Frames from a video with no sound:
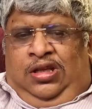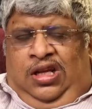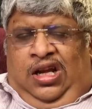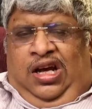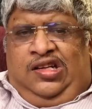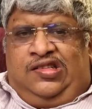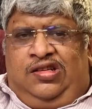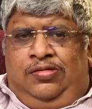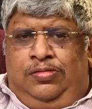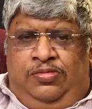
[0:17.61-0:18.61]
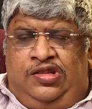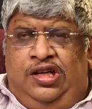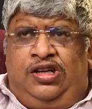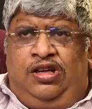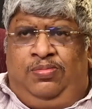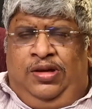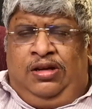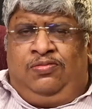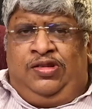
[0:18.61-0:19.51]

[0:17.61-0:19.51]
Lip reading: the last central bank,